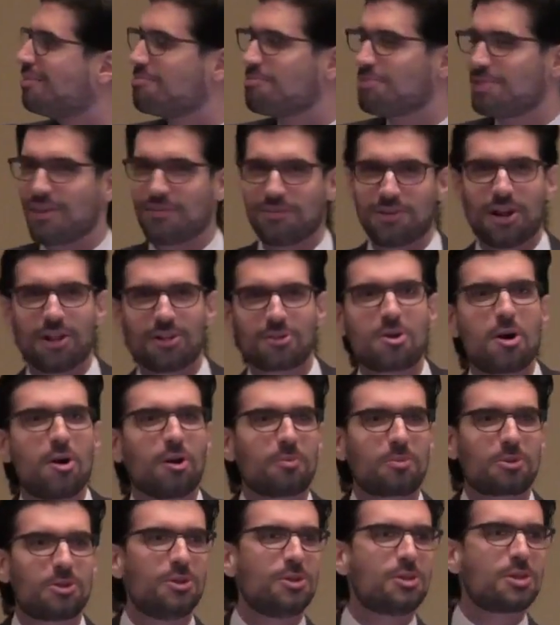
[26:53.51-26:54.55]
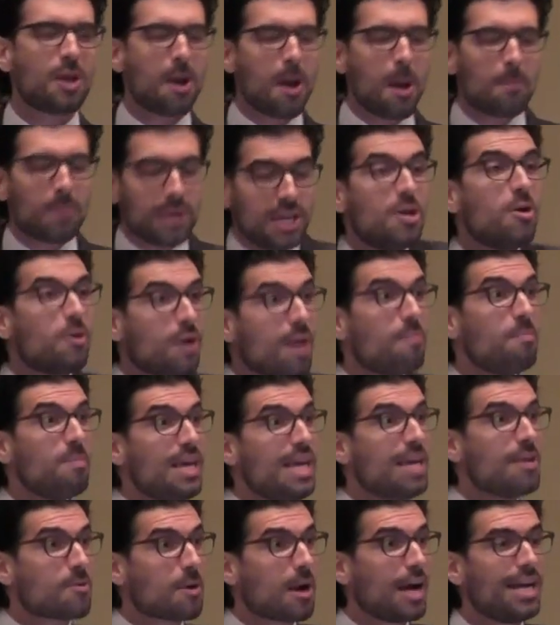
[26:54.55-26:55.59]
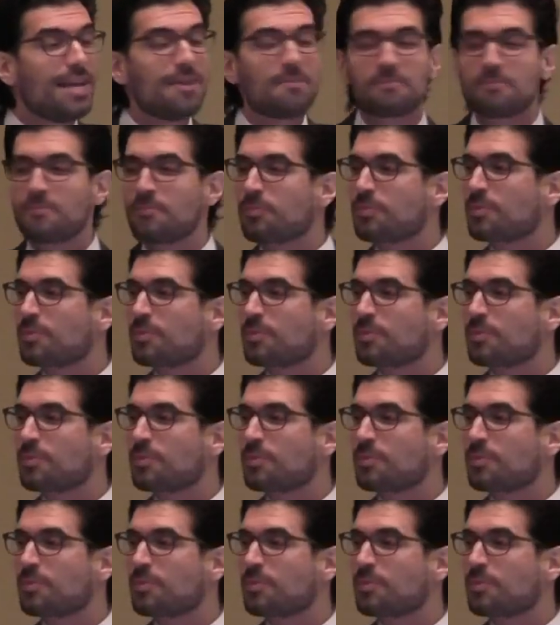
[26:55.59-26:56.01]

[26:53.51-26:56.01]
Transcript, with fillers: $7 cold brews, but you know what I mean, right?